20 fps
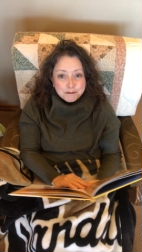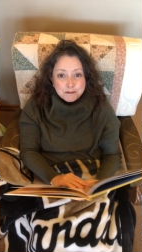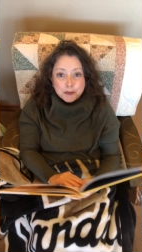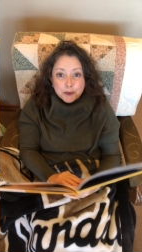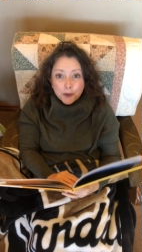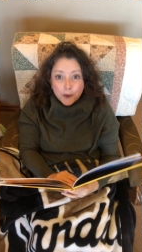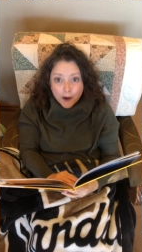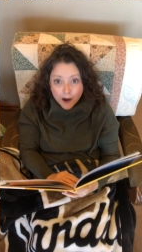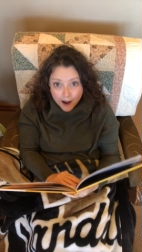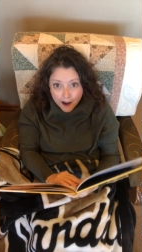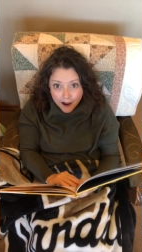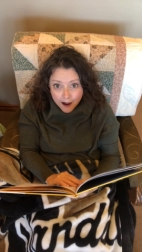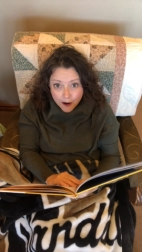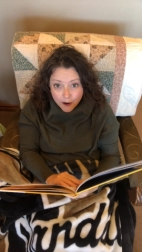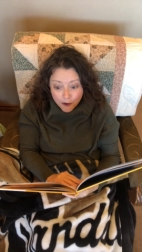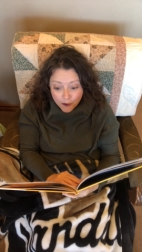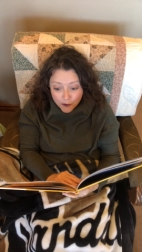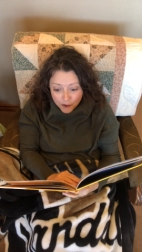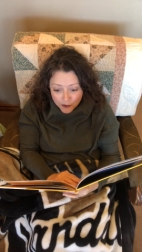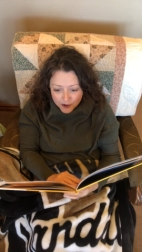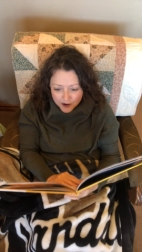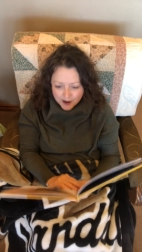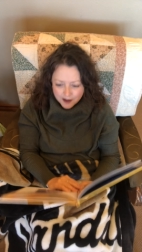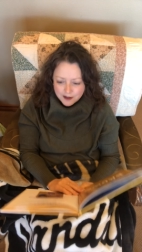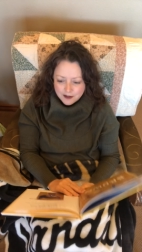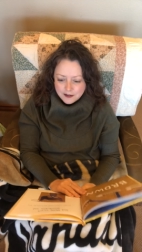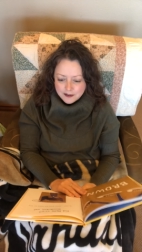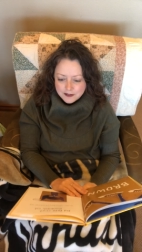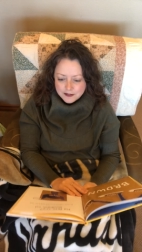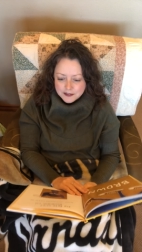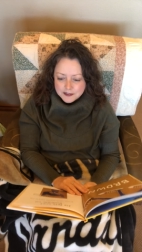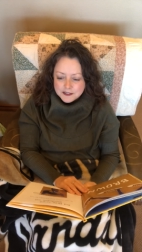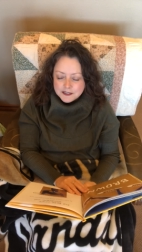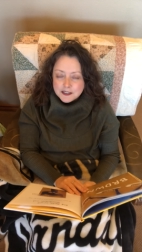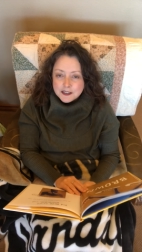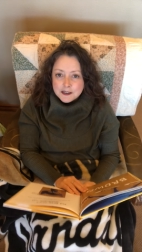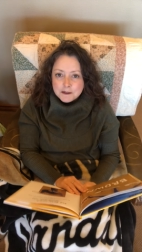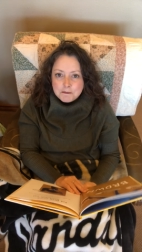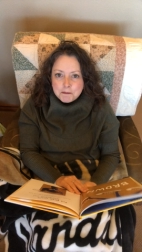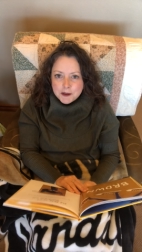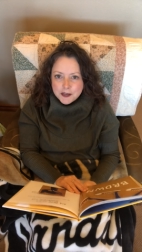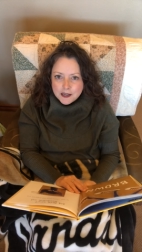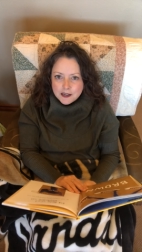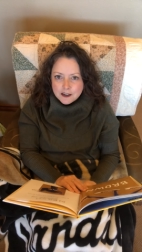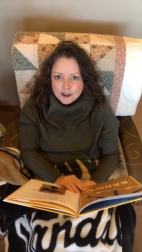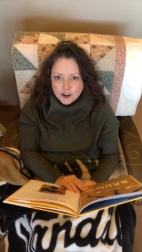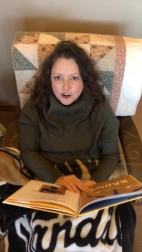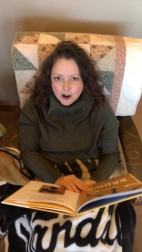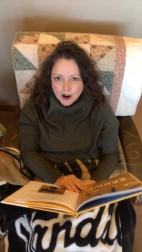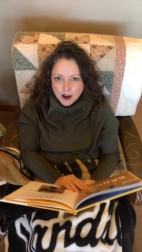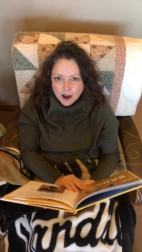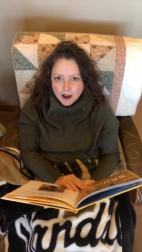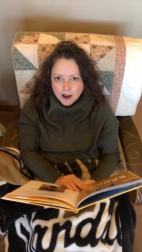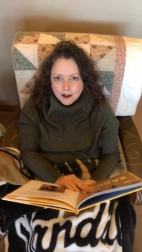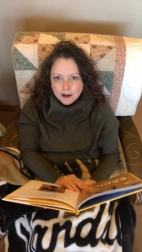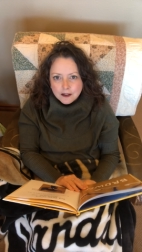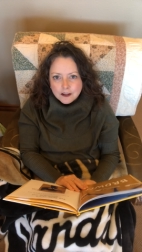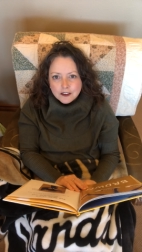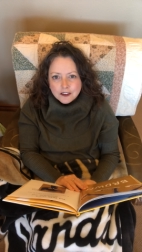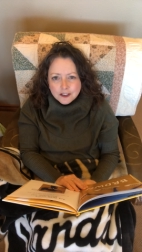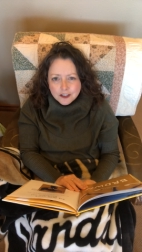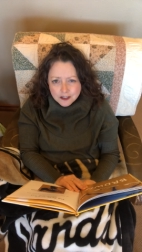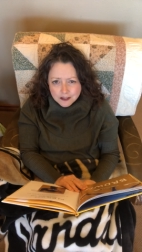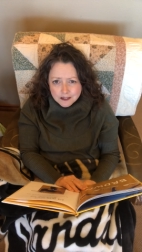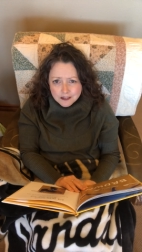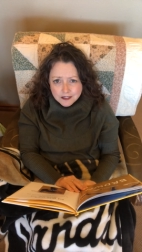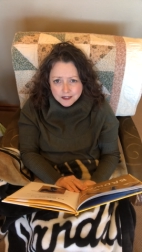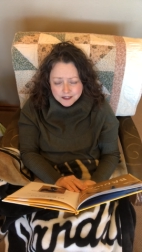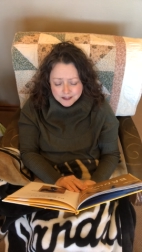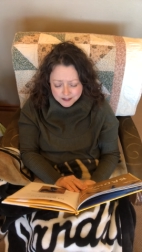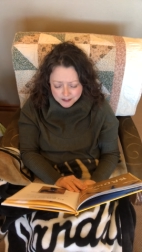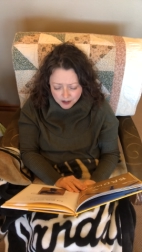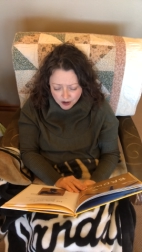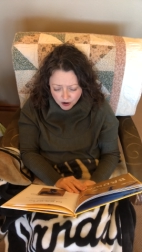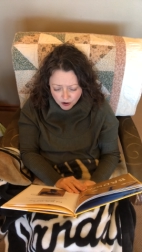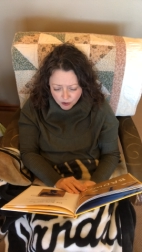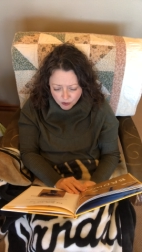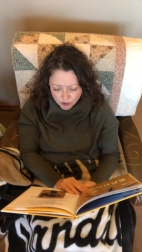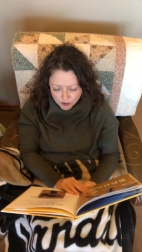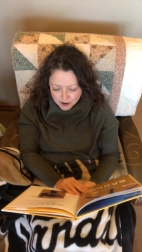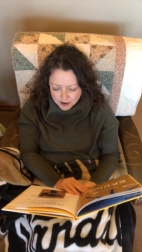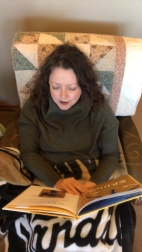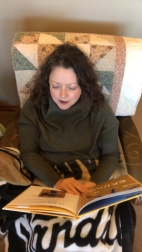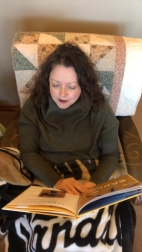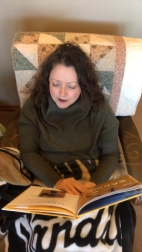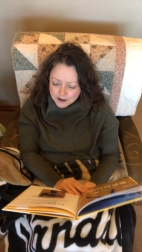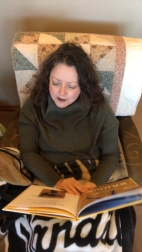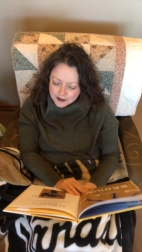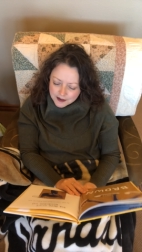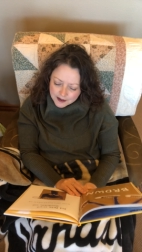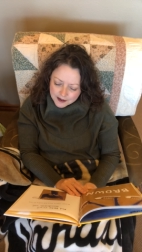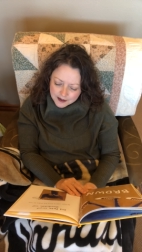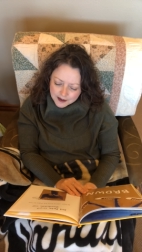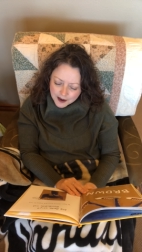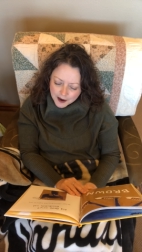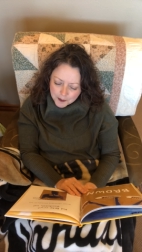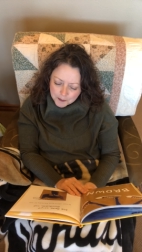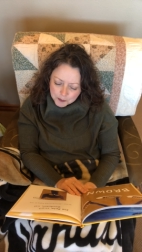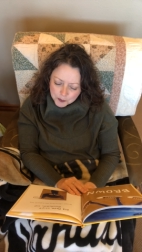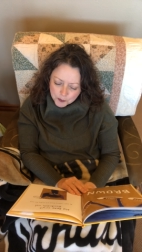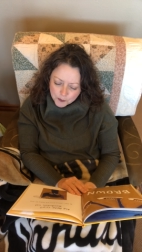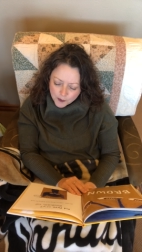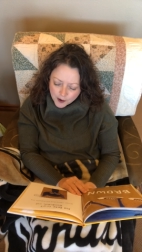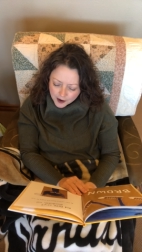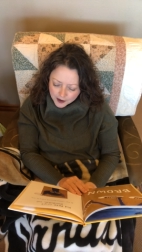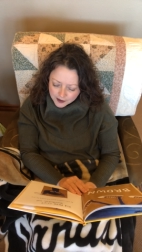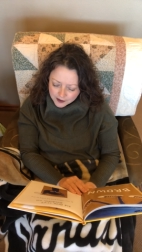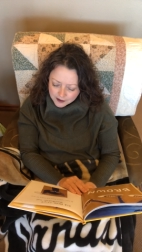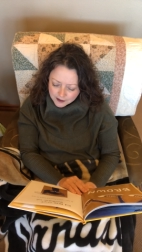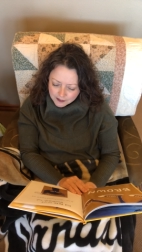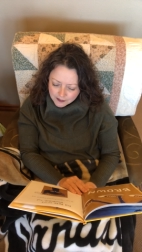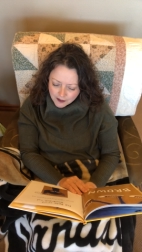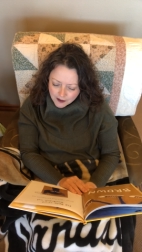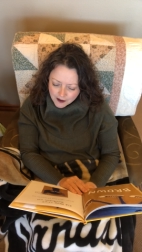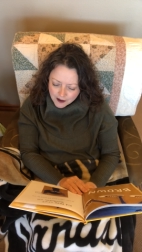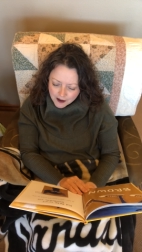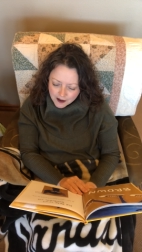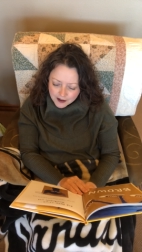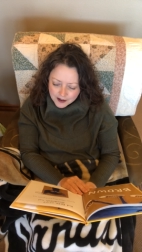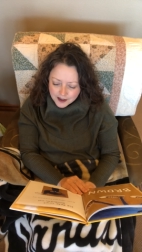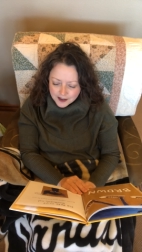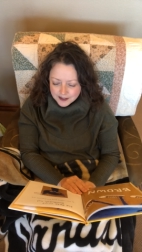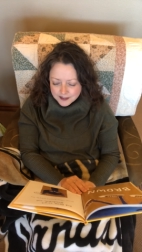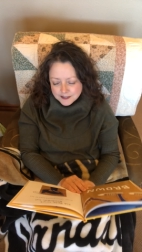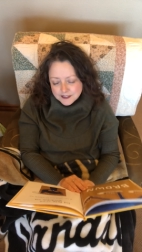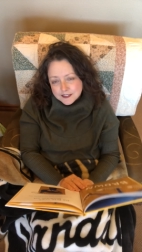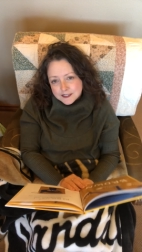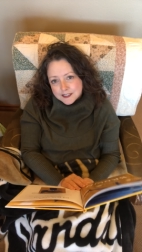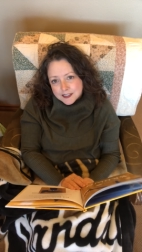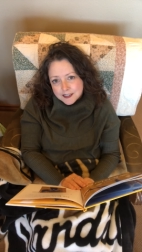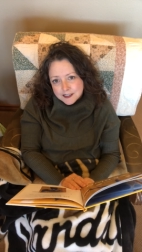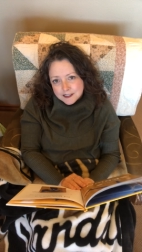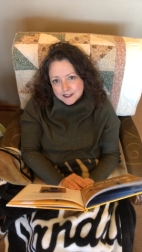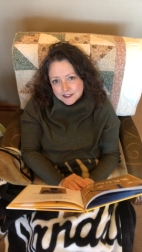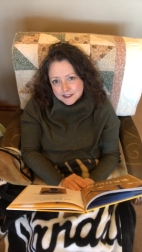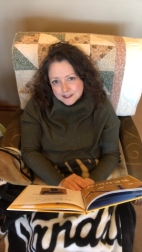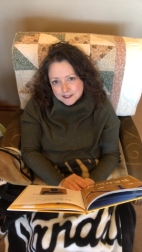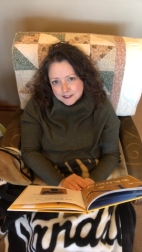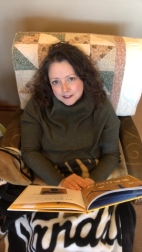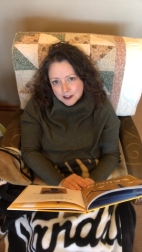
Brown! Did Pete cry? Goodness, no. He kept walking along and singing his